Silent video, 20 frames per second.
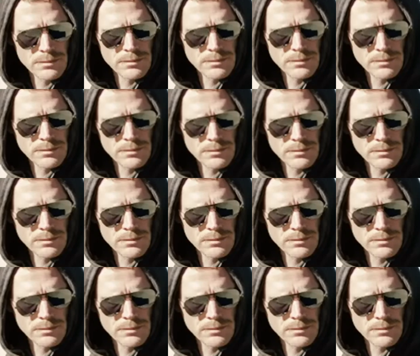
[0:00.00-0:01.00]

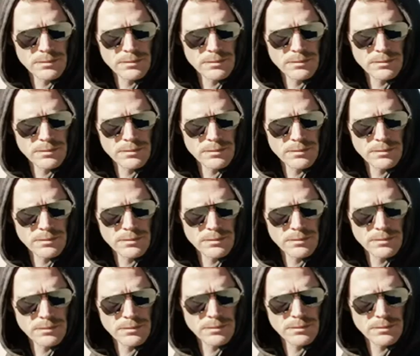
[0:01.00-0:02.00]

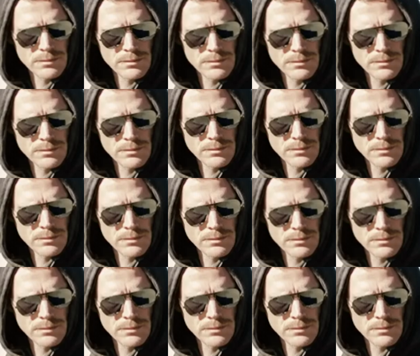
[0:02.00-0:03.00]

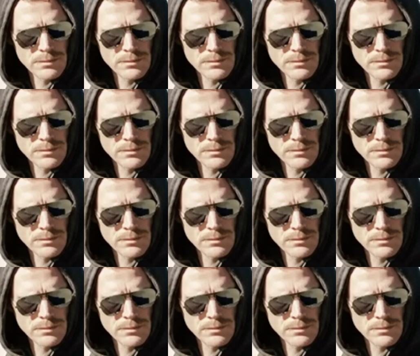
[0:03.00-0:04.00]

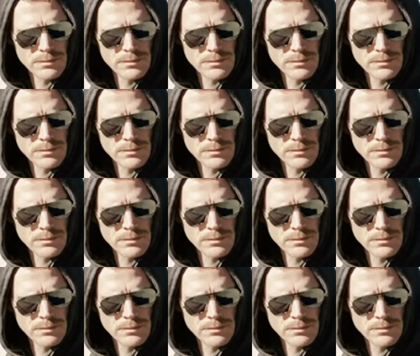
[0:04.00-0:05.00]

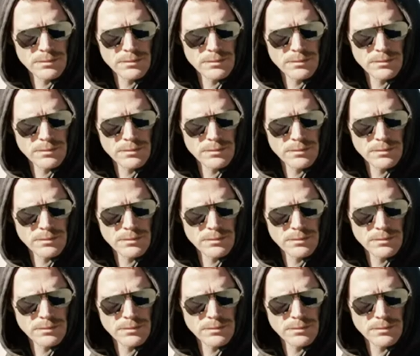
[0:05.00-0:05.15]
The person shown says nothing.